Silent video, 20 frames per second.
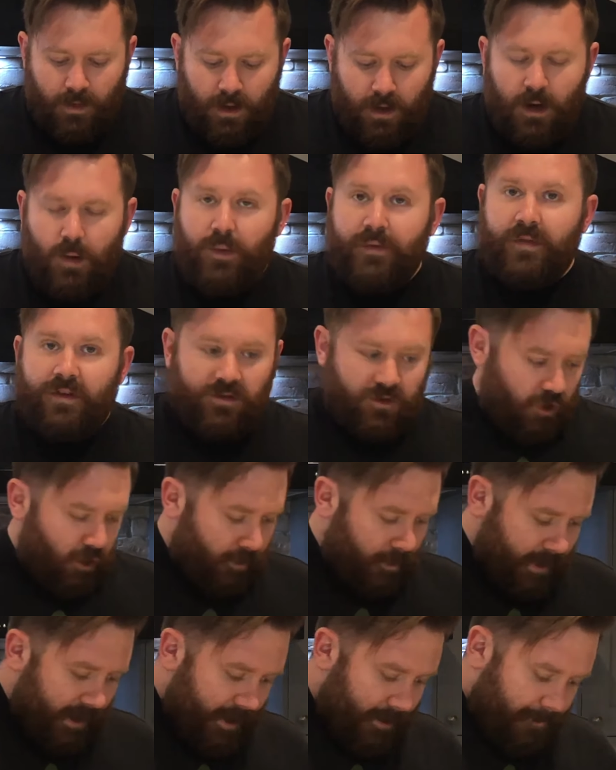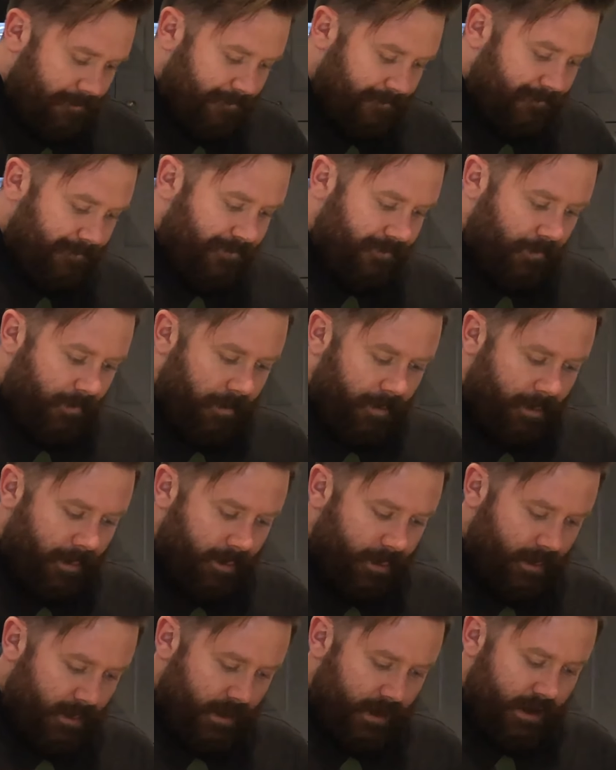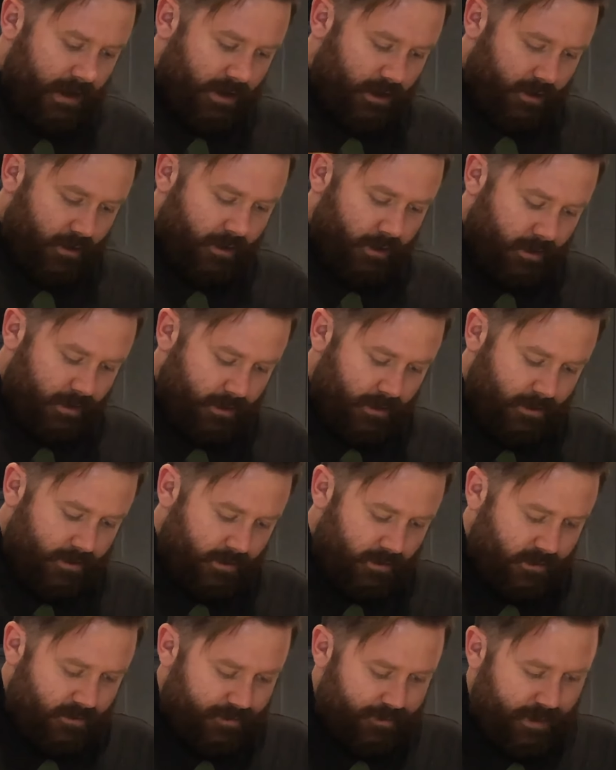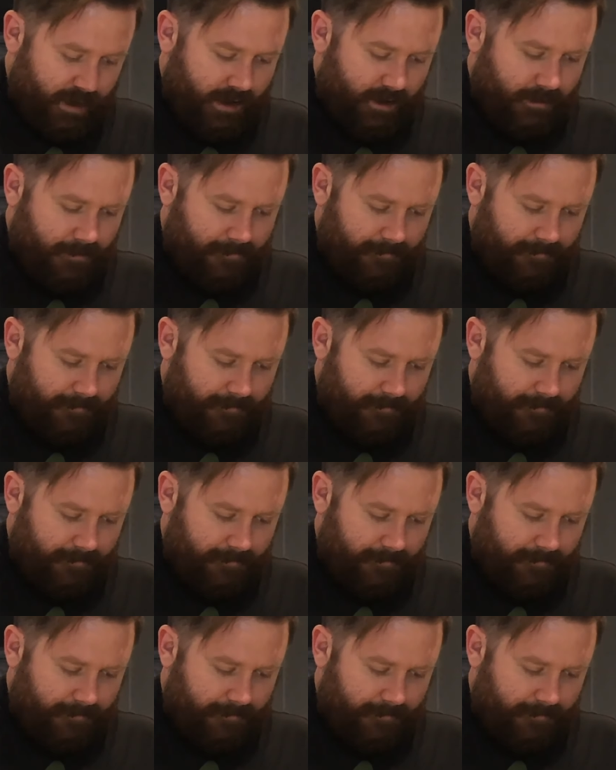Now with this top layer, get your spread,